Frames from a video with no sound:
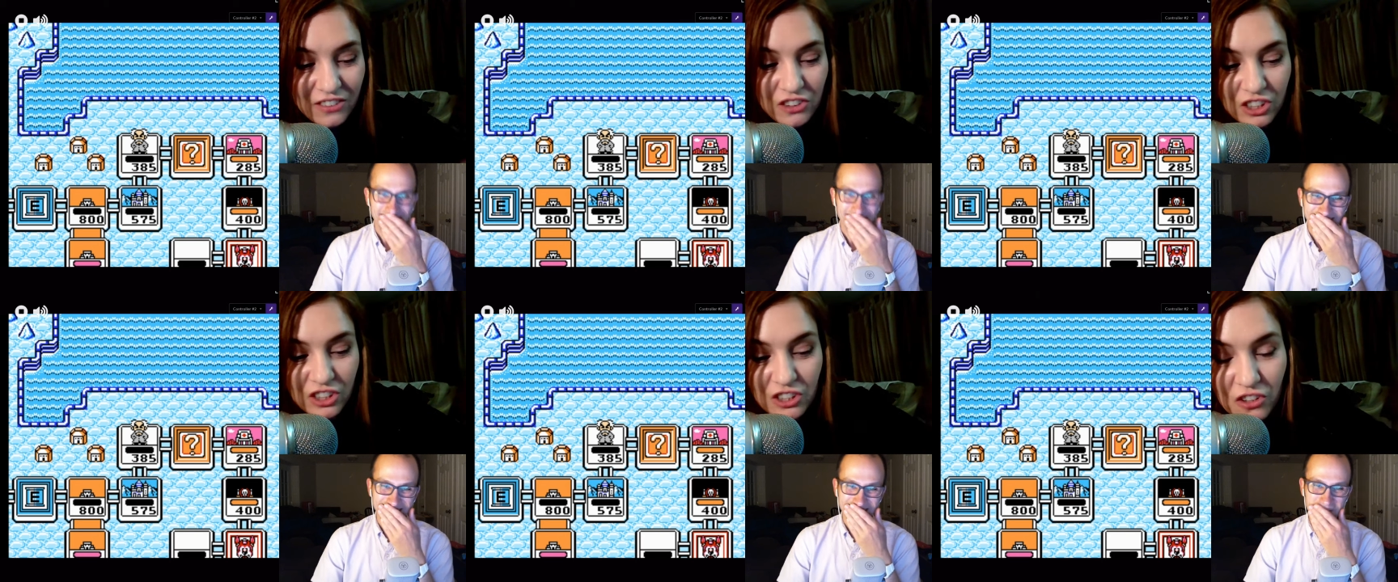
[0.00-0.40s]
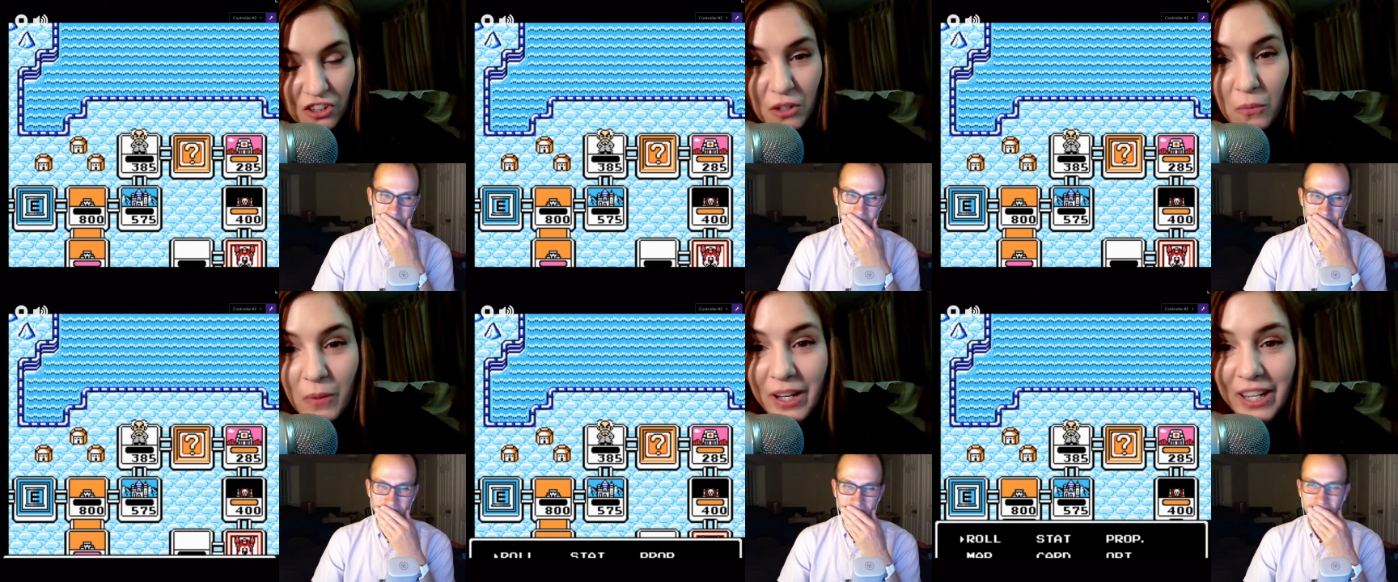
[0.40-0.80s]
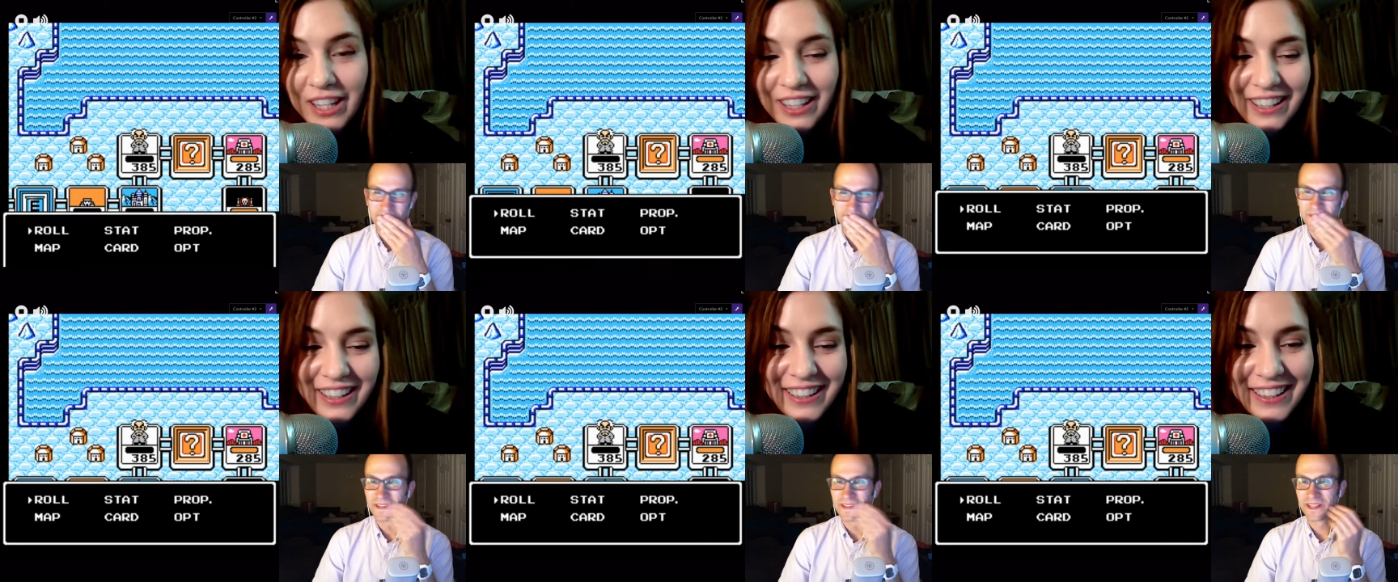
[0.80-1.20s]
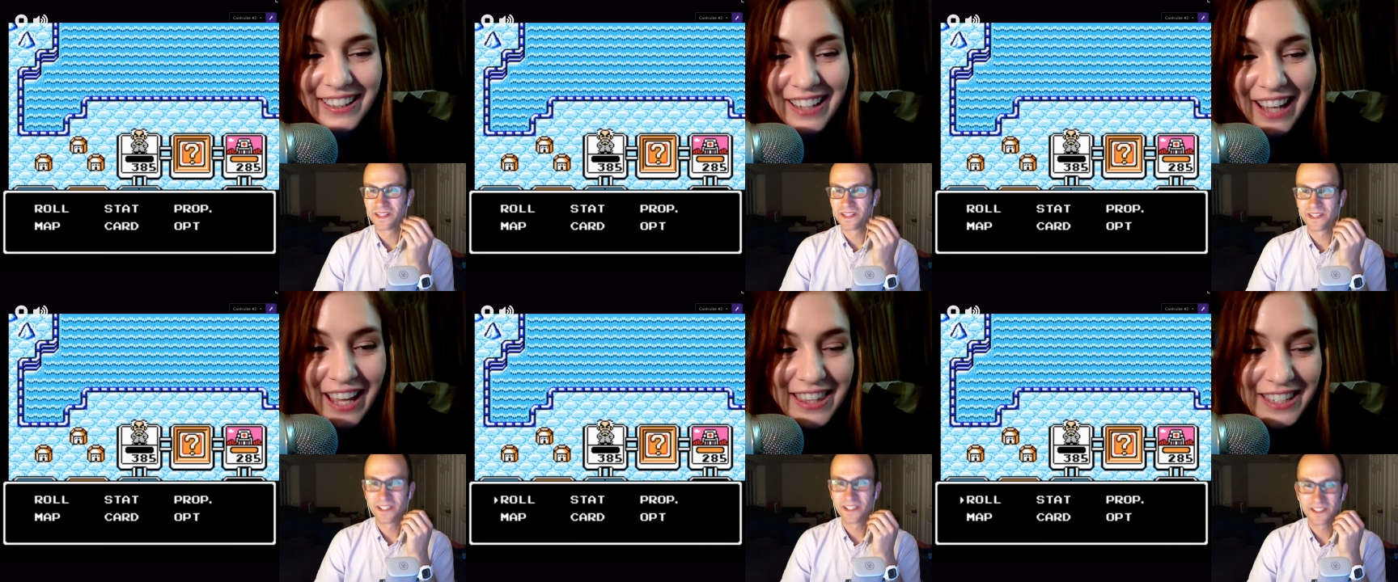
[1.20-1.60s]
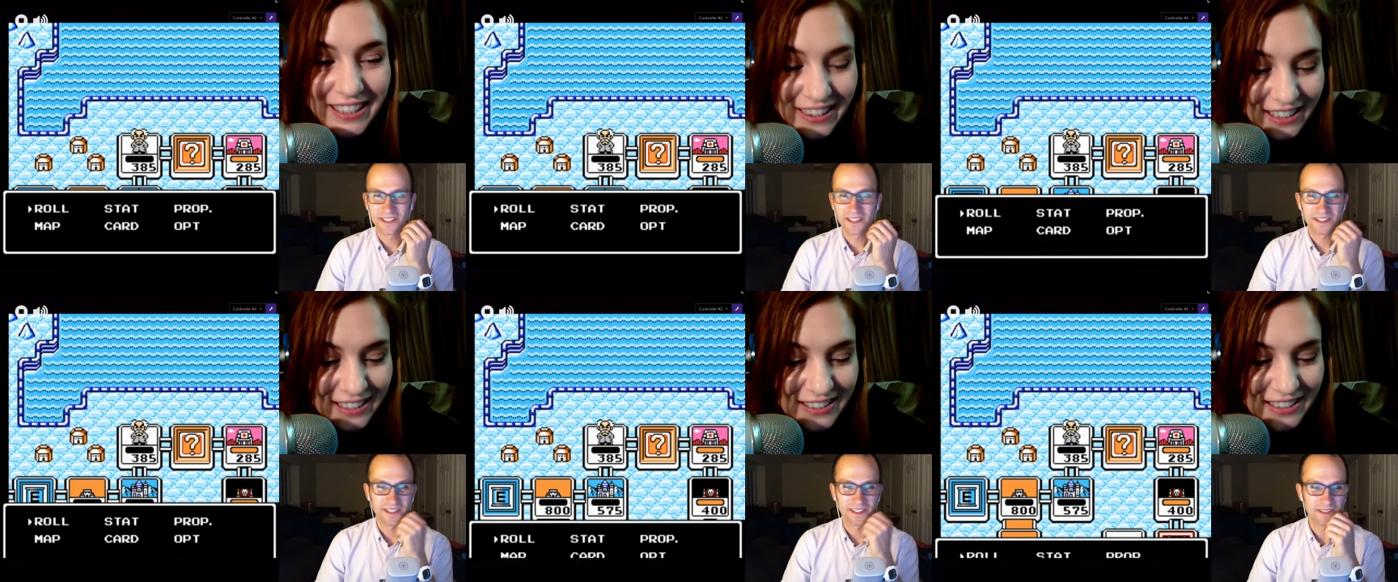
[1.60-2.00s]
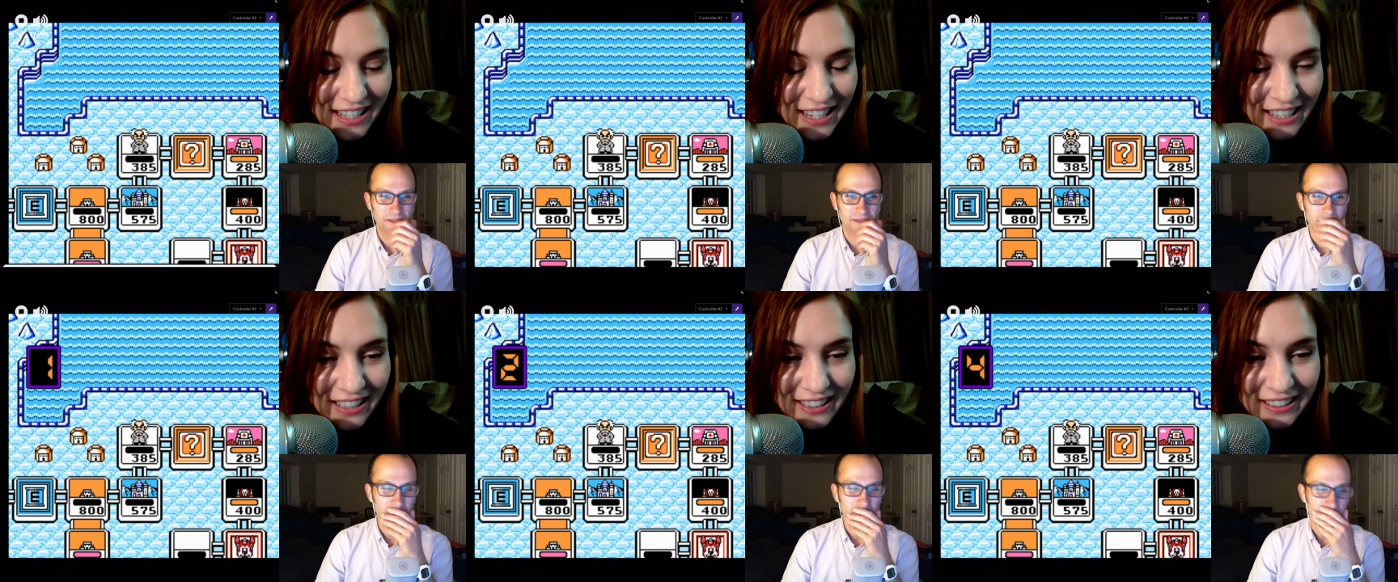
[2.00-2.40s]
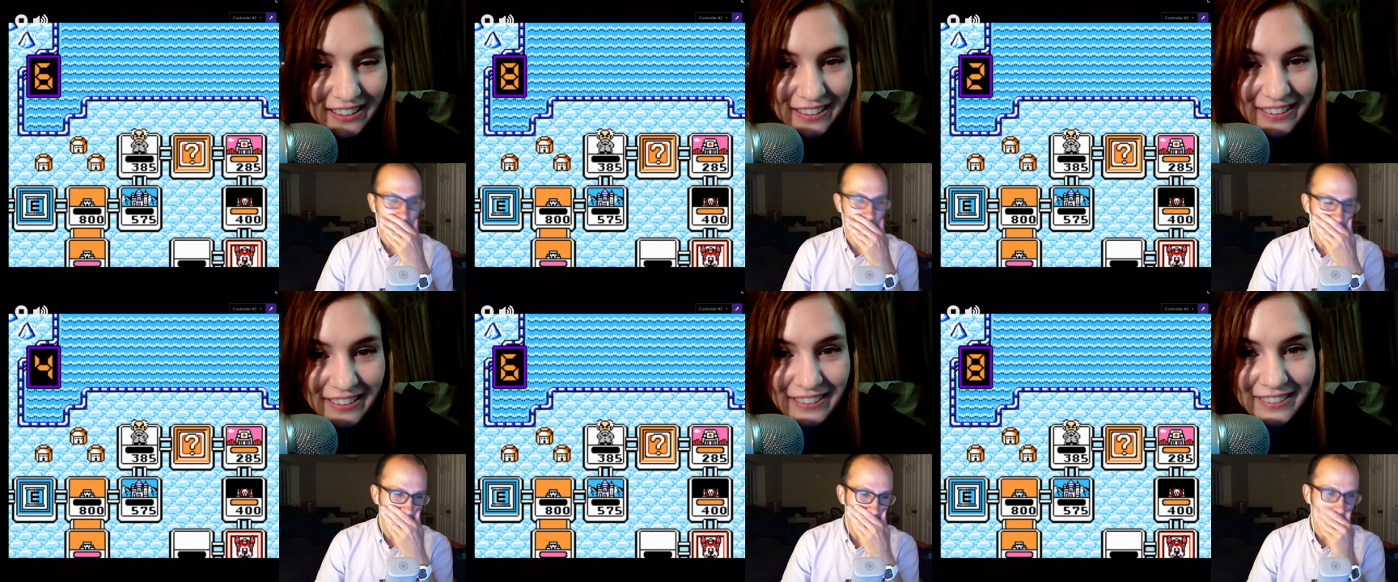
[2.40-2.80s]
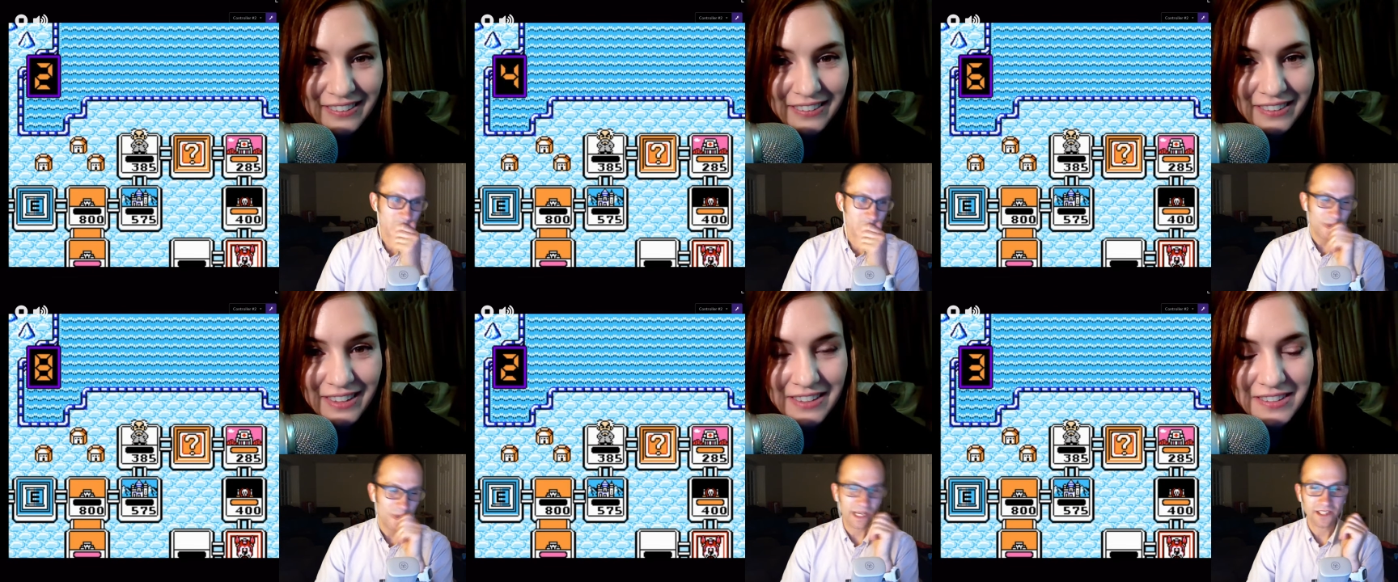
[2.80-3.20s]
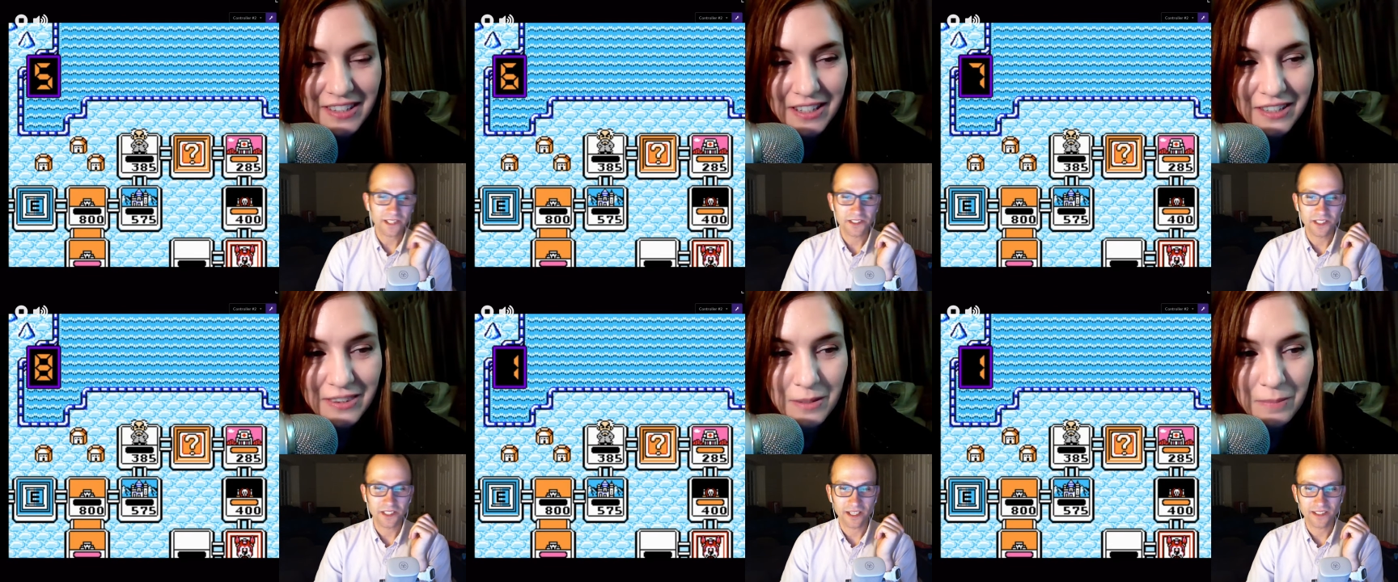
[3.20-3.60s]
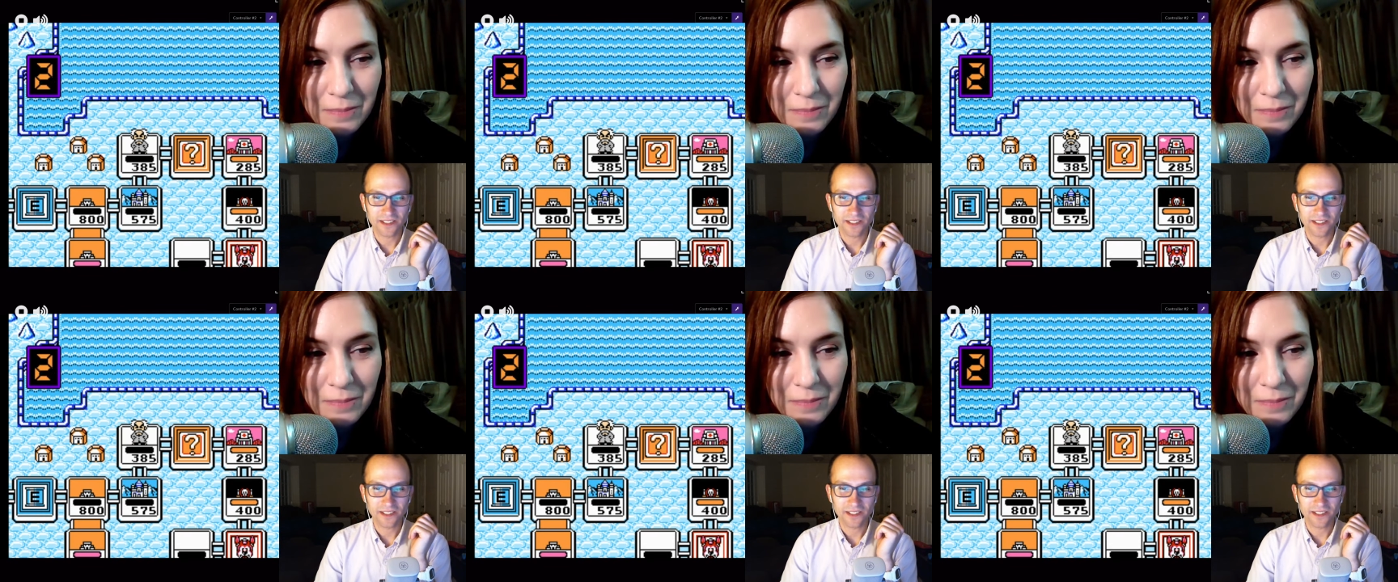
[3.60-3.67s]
Speaker 1: She's gonna win. I think that's like that's Wait, like how did she,